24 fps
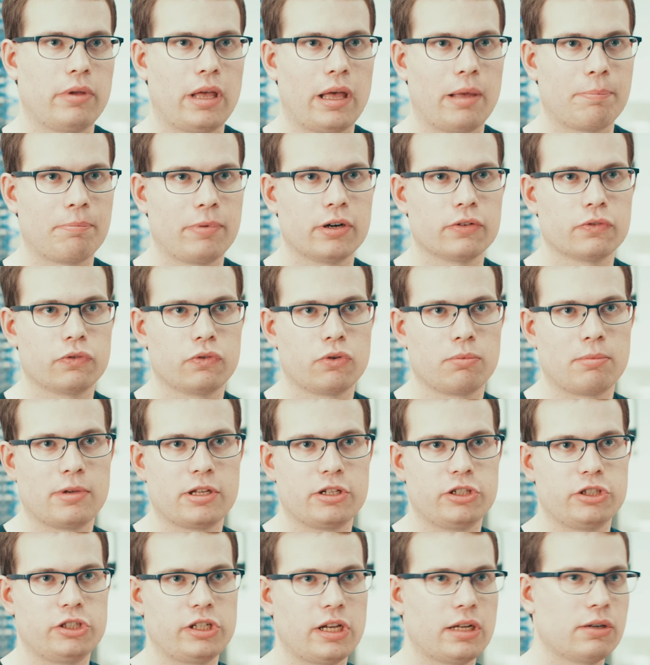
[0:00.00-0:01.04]
Apart from a
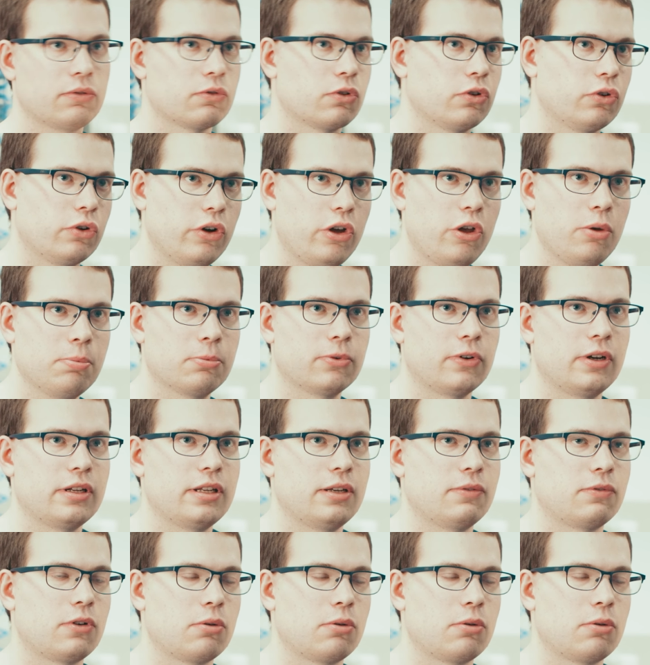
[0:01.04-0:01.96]
general upgrade in